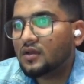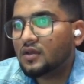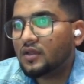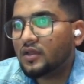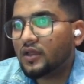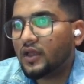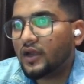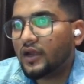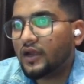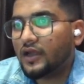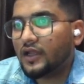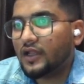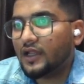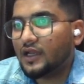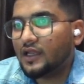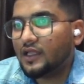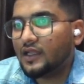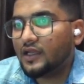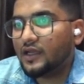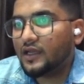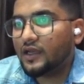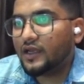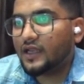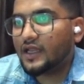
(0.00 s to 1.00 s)

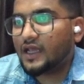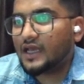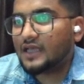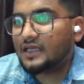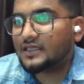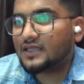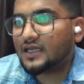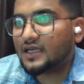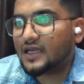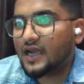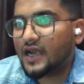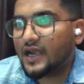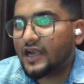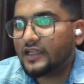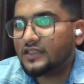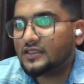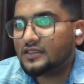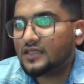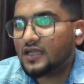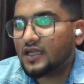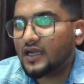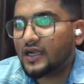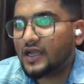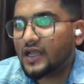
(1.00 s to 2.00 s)
internally it has
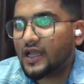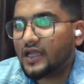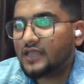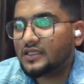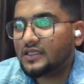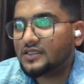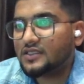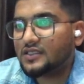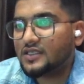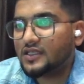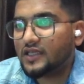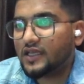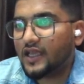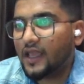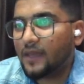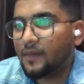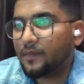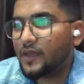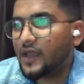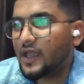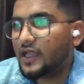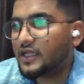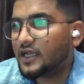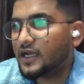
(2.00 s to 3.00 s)
attached
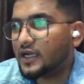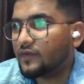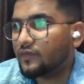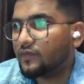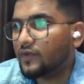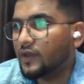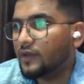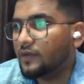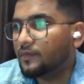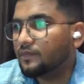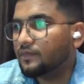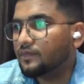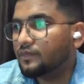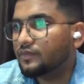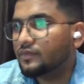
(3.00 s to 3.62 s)
API gateway,